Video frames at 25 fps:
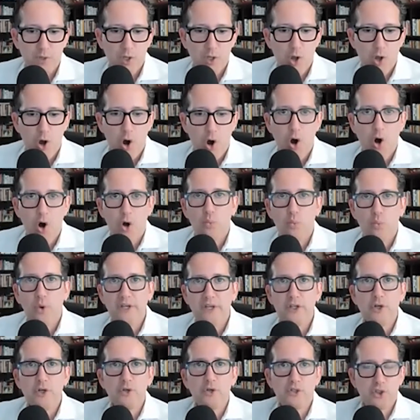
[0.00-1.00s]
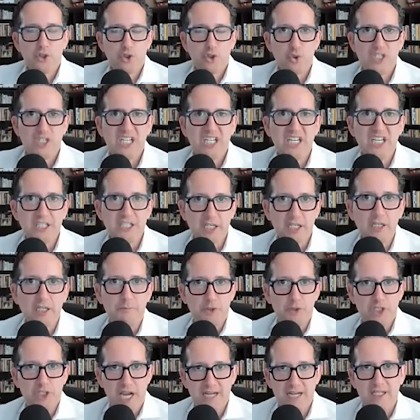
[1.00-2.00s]
on what your strategic
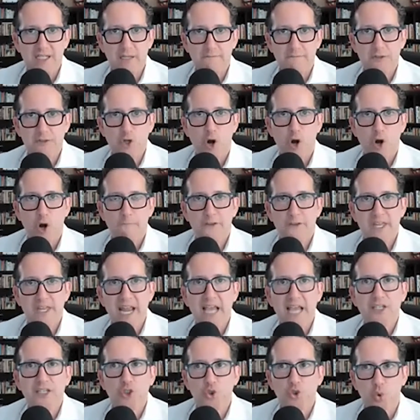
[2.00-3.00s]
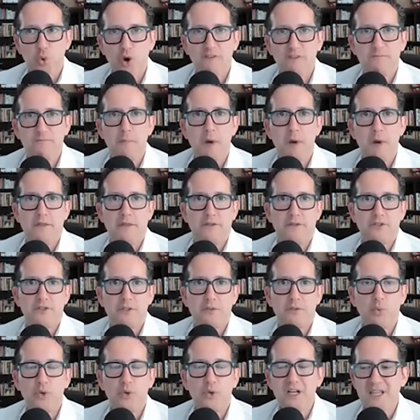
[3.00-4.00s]
objectives are for the next 12 months.
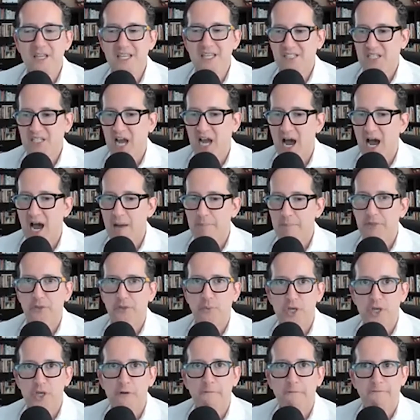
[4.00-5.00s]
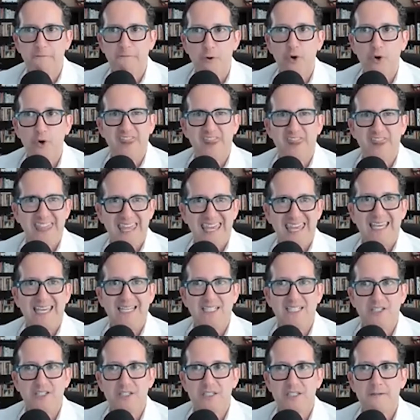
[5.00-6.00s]
What are the top 3 or 4
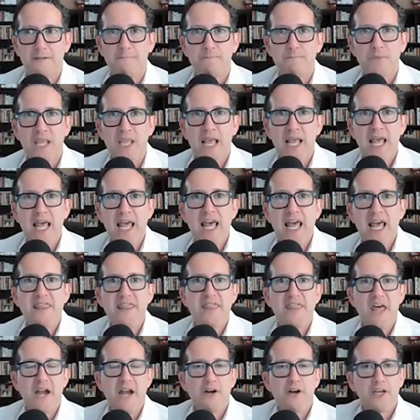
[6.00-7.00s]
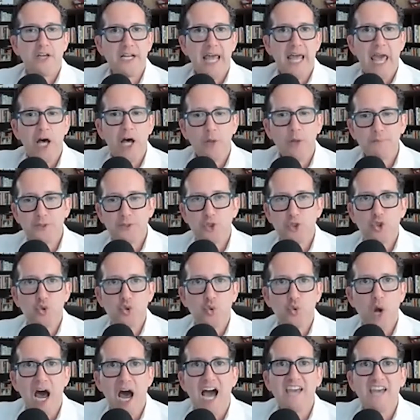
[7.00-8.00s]
things that are going to help
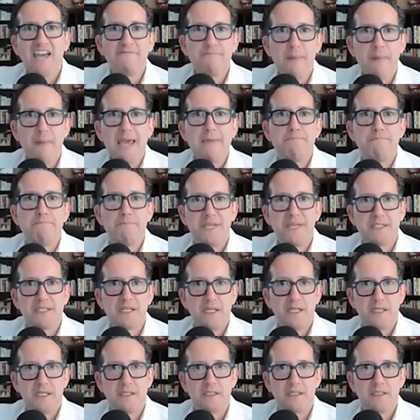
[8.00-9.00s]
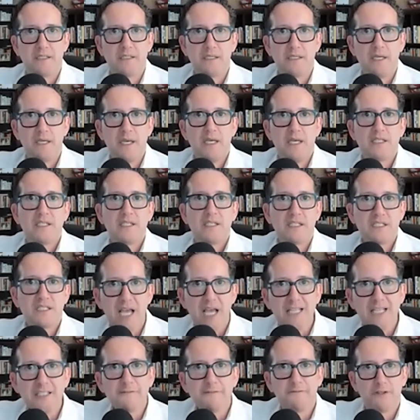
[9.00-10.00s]
drive my business
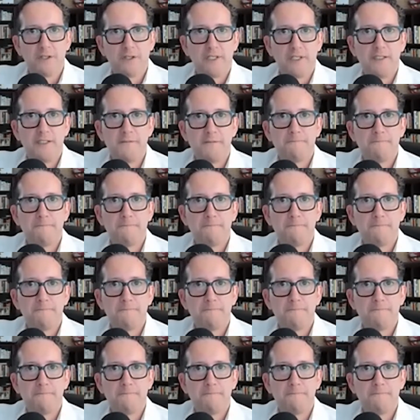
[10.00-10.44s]
successfully,